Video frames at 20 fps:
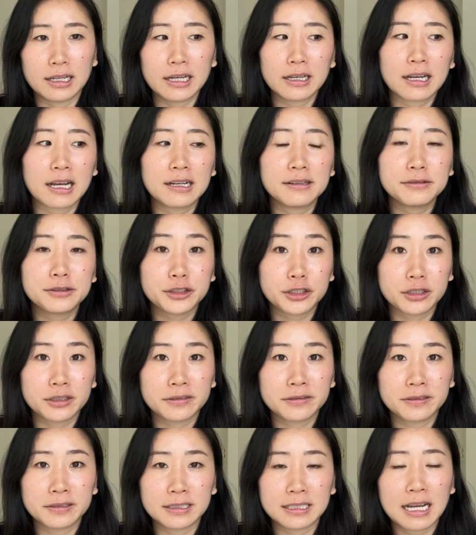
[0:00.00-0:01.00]
That kind of
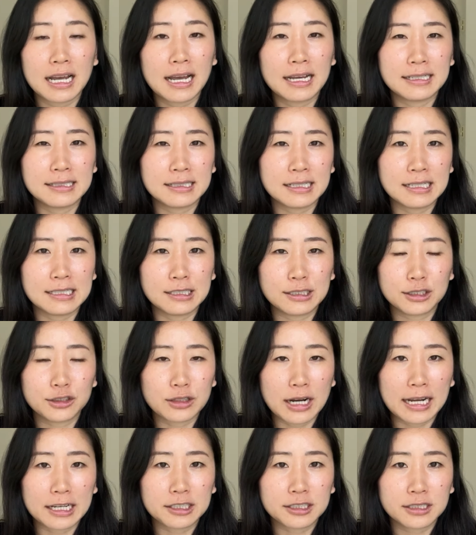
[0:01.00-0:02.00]
serves as a
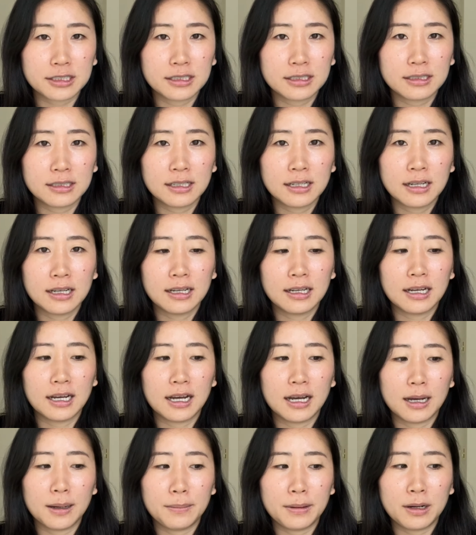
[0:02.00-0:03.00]
distraction
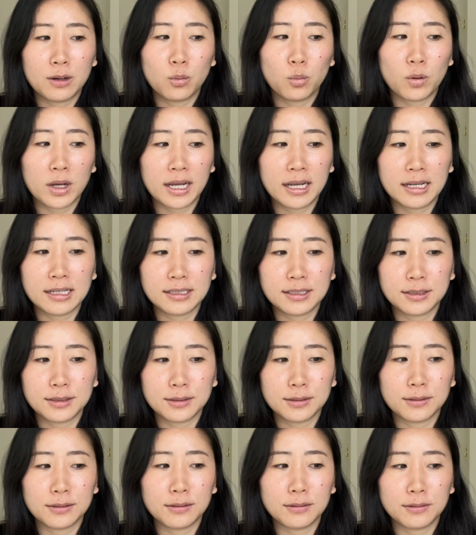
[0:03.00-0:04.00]
um, and a way
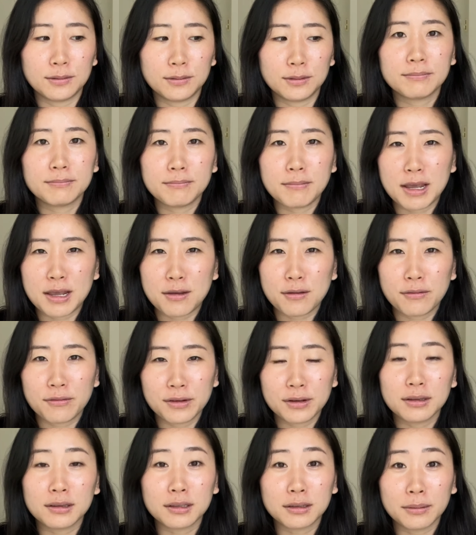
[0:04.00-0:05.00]
to make you
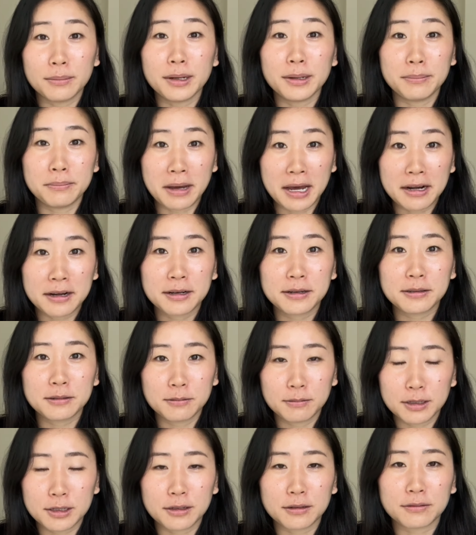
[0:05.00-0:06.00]
feel a little bit better
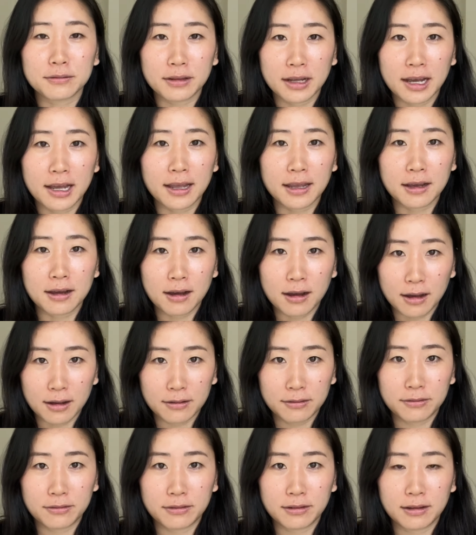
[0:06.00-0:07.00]
when you're flying
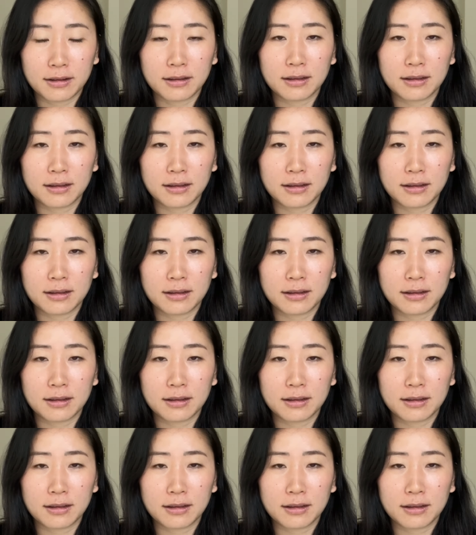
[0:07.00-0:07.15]
off.